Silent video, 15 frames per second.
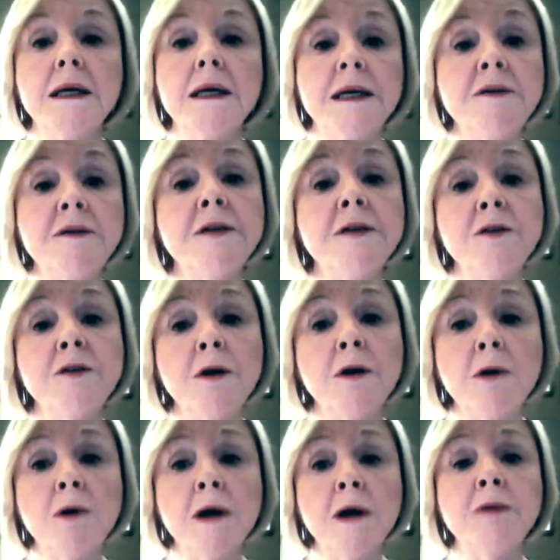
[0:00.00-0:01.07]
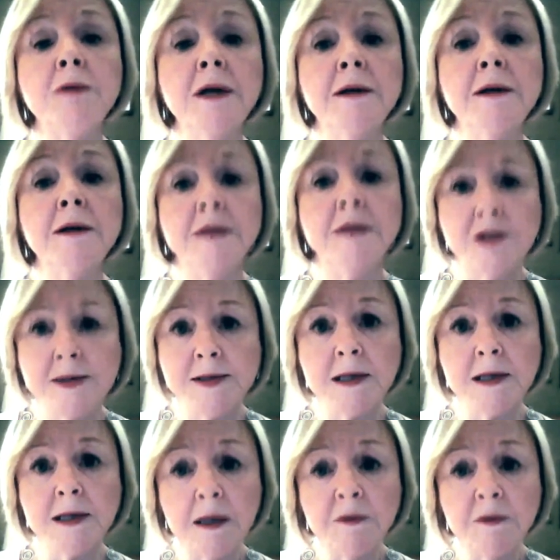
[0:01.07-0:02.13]
Even if no hard
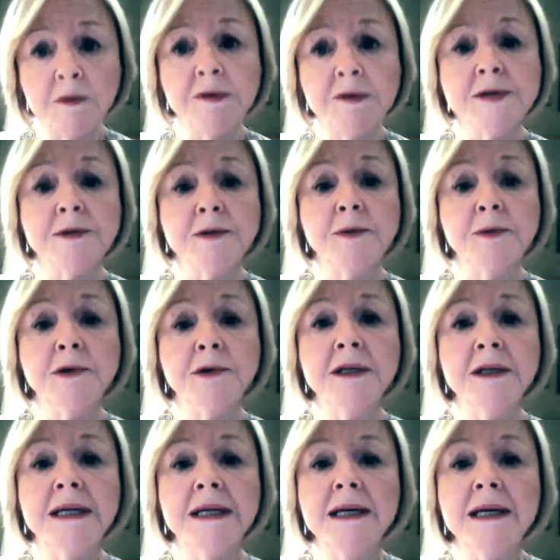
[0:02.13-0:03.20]
regulations come of this report,